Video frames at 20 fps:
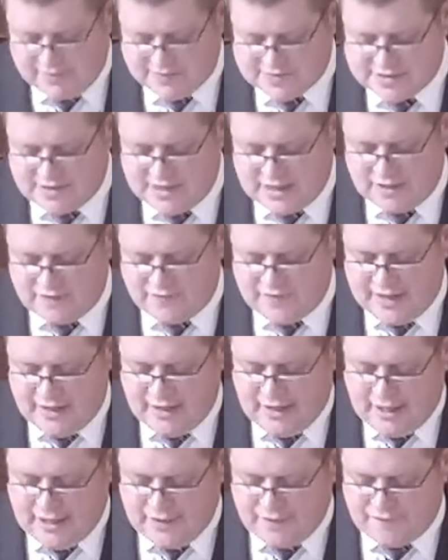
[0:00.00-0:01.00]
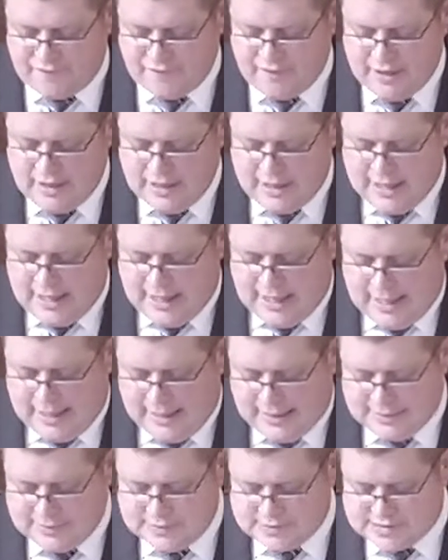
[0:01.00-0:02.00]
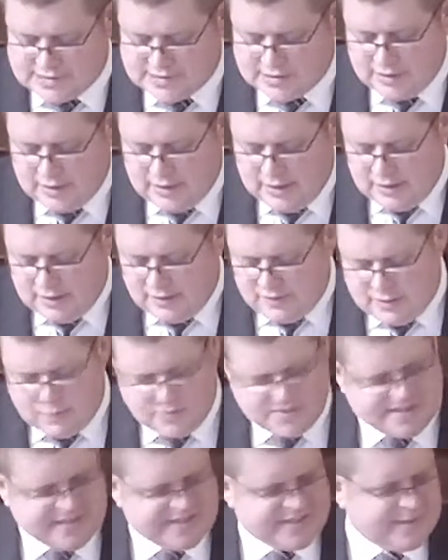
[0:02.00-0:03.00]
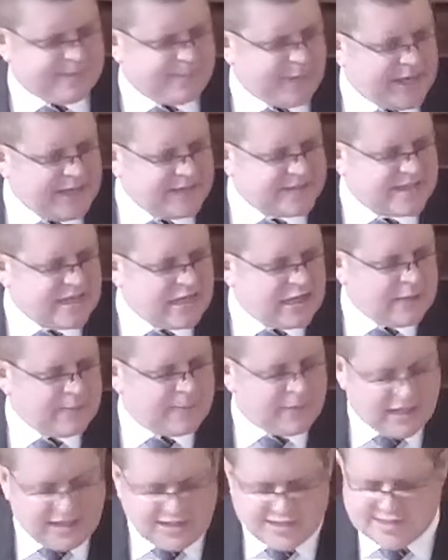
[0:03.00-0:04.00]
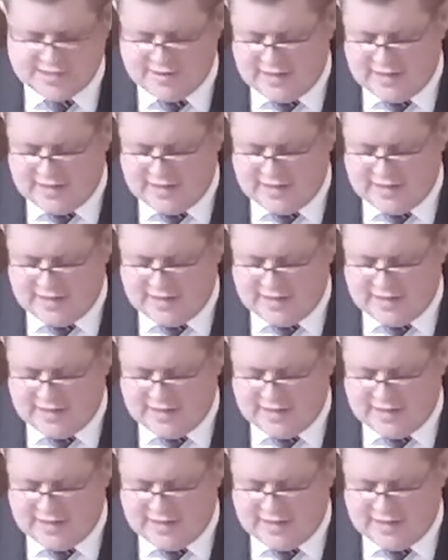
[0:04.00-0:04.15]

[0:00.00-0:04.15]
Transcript: to the end of their life. And there was this debate taking place in the